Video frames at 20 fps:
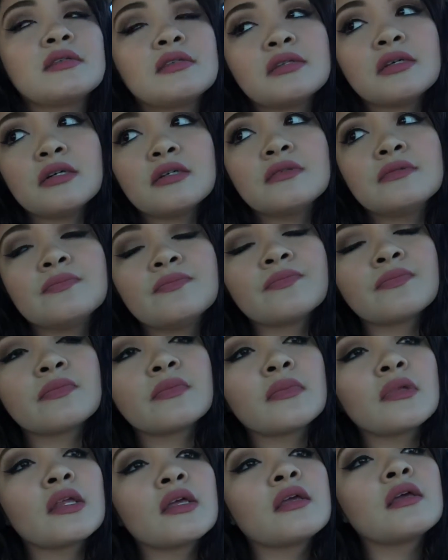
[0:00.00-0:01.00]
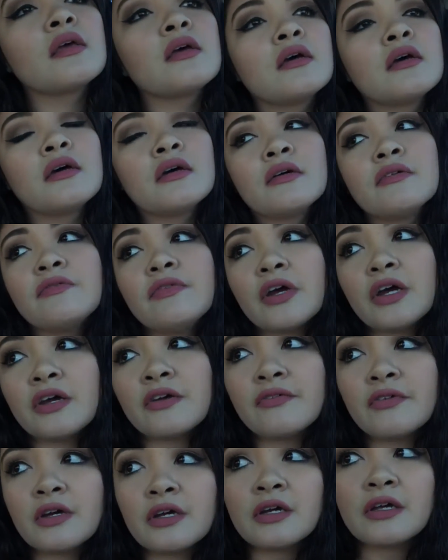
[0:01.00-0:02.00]
So
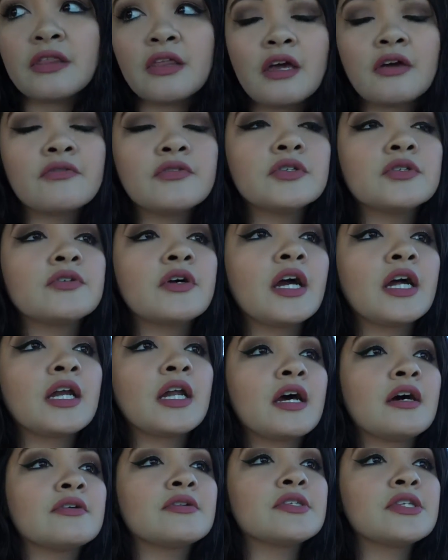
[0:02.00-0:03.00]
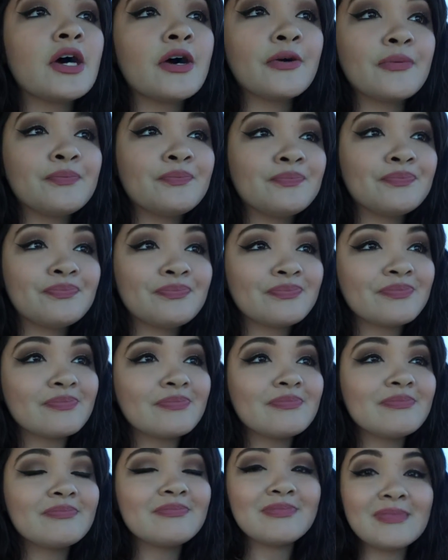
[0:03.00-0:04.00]
very, very thankful right now. So
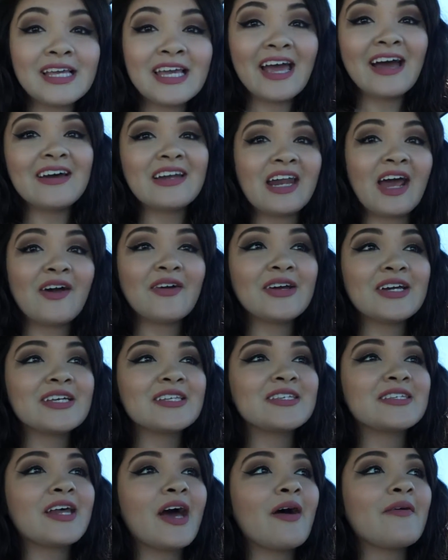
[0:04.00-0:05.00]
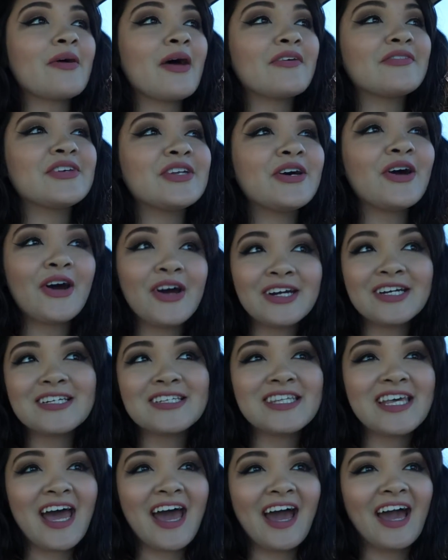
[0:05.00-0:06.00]
yeah, now I can stop having a heart
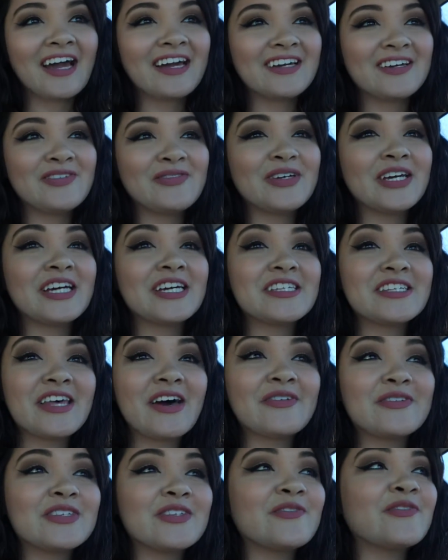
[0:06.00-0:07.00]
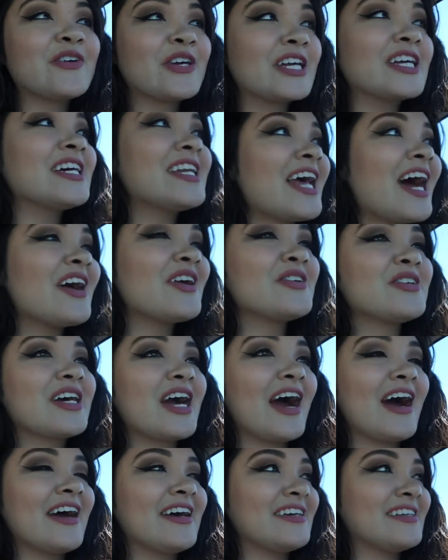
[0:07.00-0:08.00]
attack because I was freaking out,
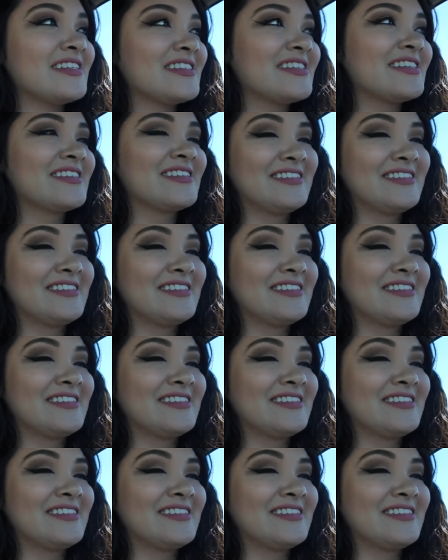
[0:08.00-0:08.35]
guys.